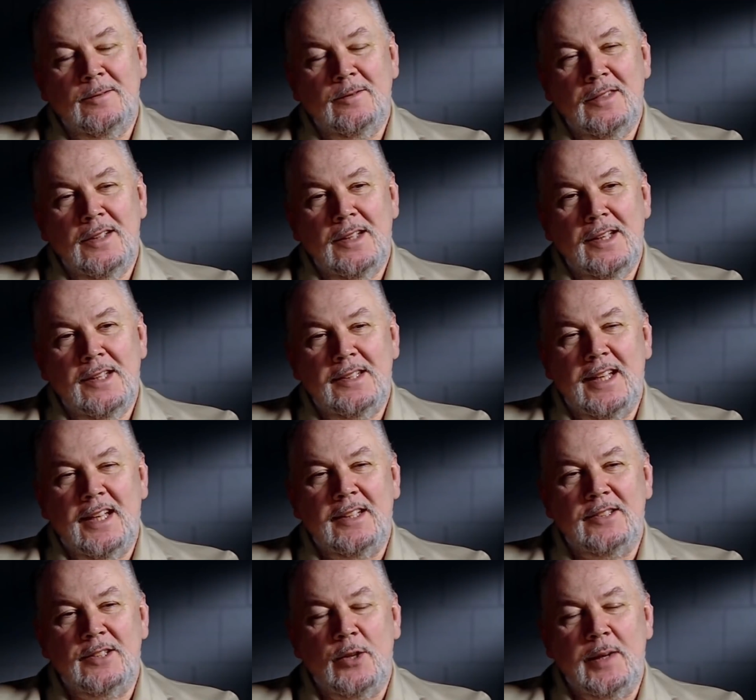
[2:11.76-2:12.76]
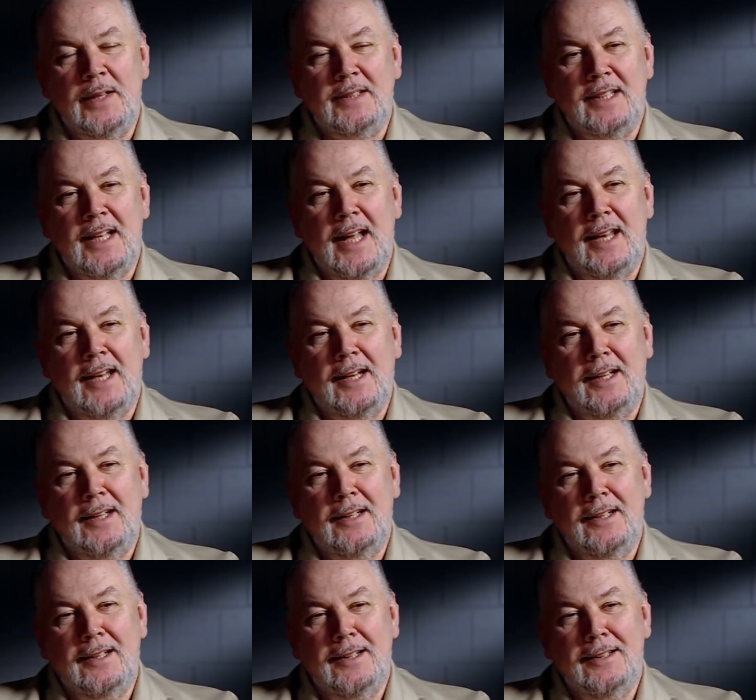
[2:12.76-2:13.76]
He was possibly prolific
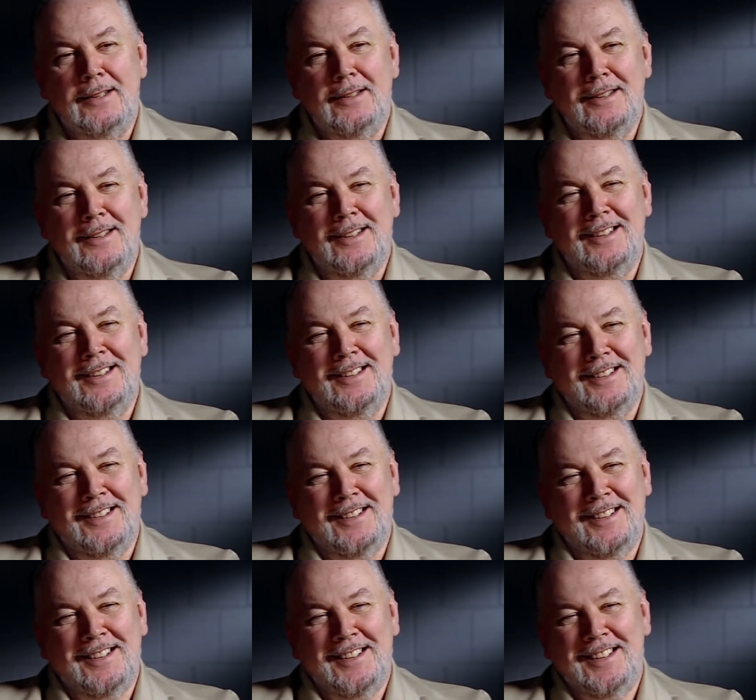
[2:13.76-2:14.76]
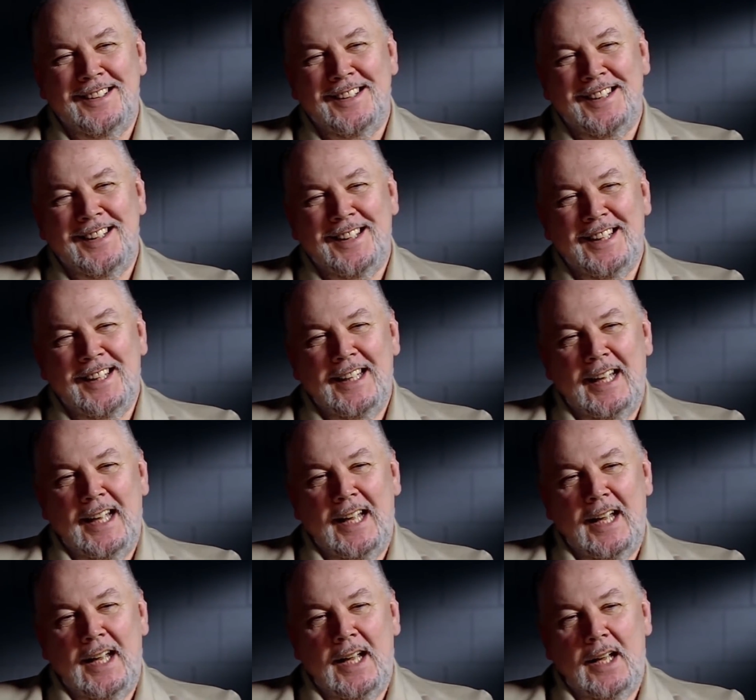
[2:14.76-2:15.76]
serial killer, hitman, poisoner,
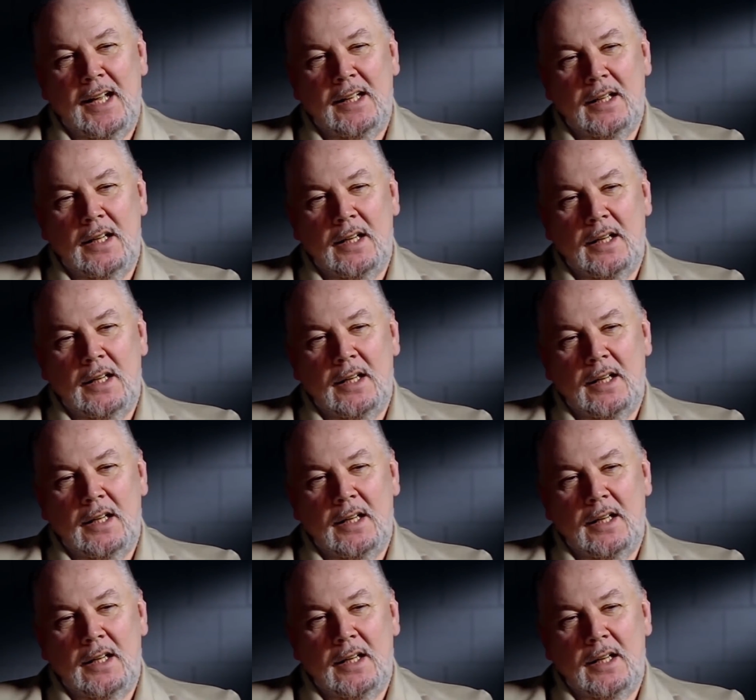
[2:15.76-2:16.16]
and gangster.